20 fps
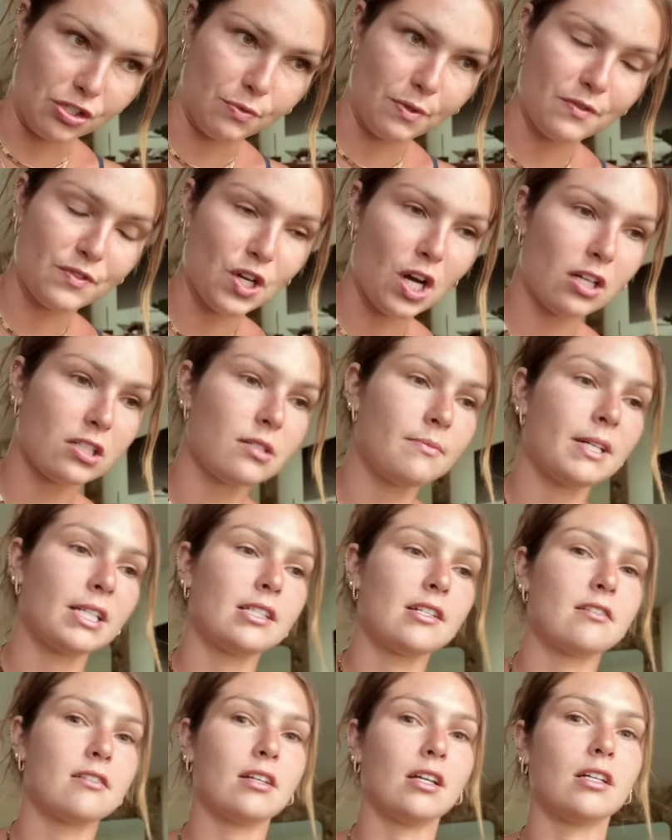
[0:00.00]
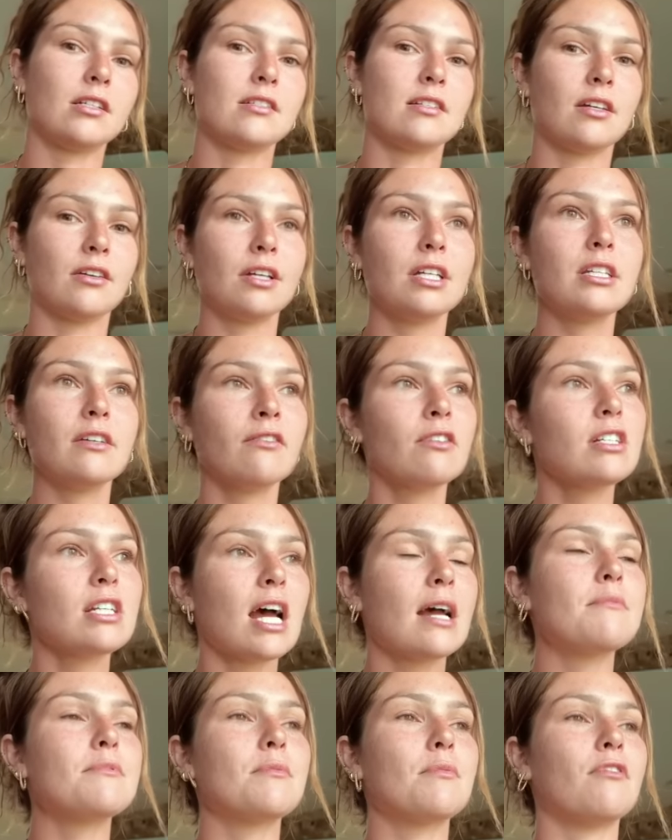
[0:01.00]
We've talked about this a gazillion different
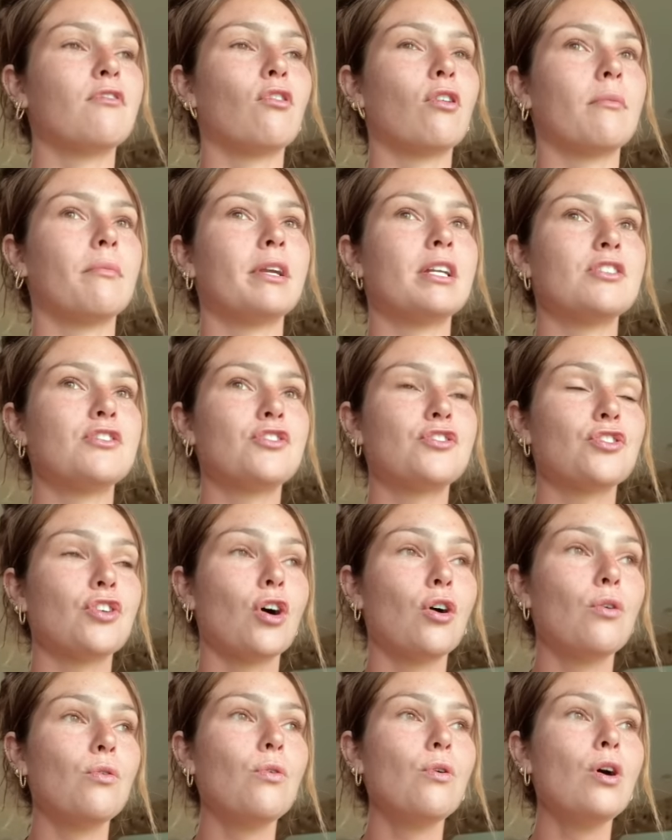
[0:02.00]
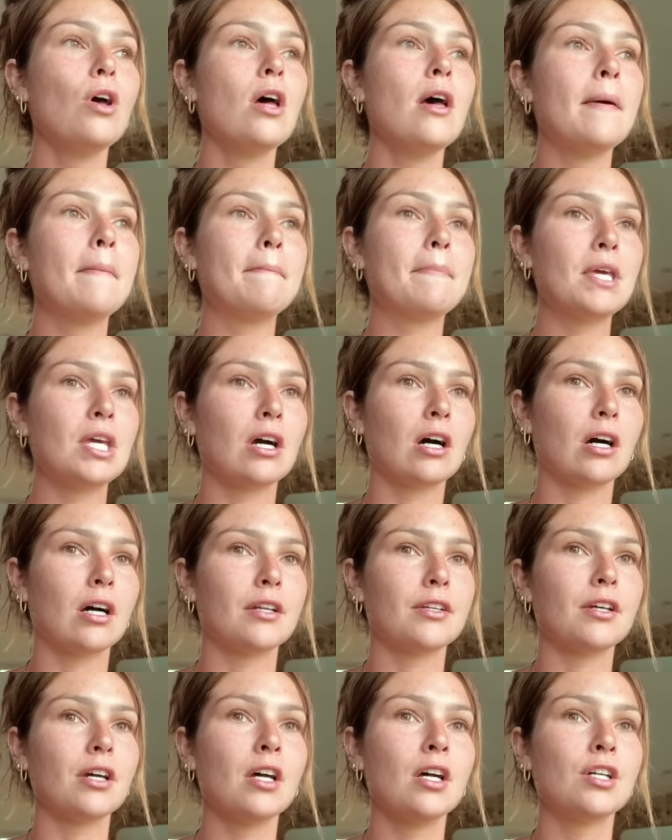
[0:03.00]
times before, but it's so
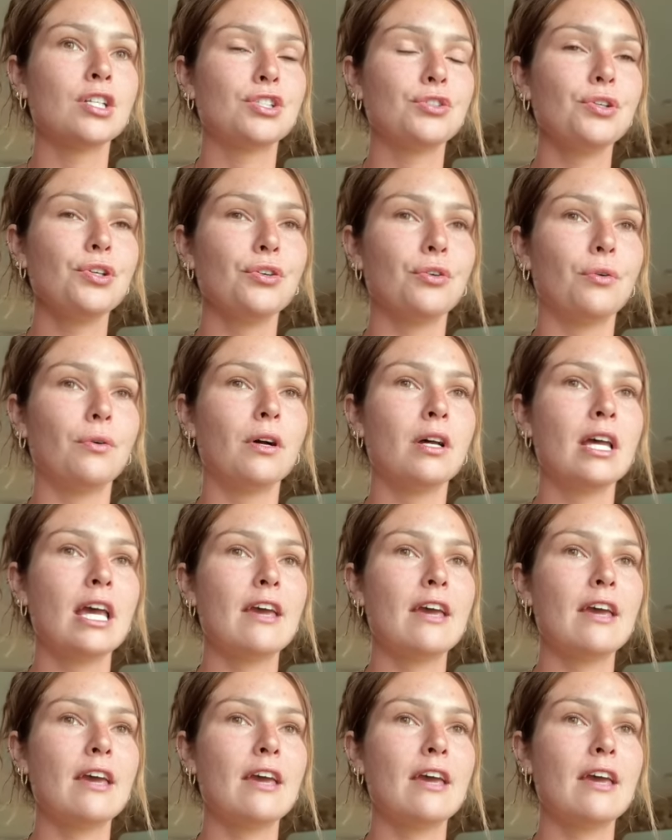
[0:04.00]
beyond true.